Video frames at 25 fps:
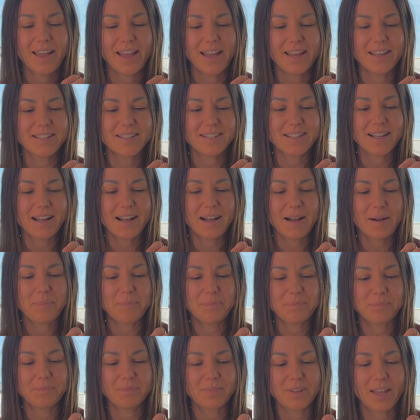as a
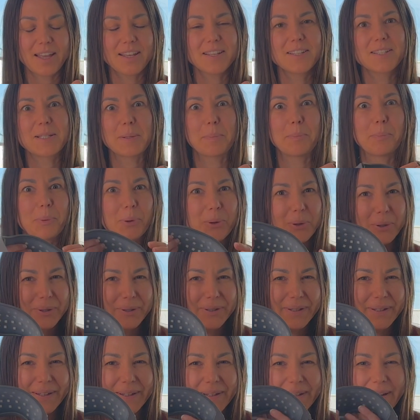
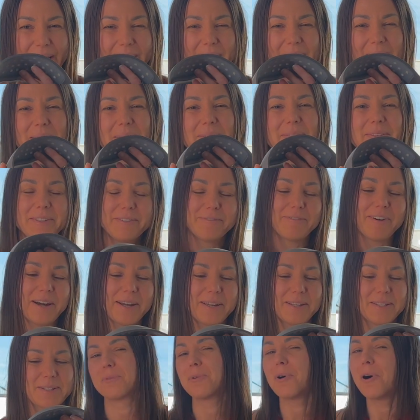supporting device.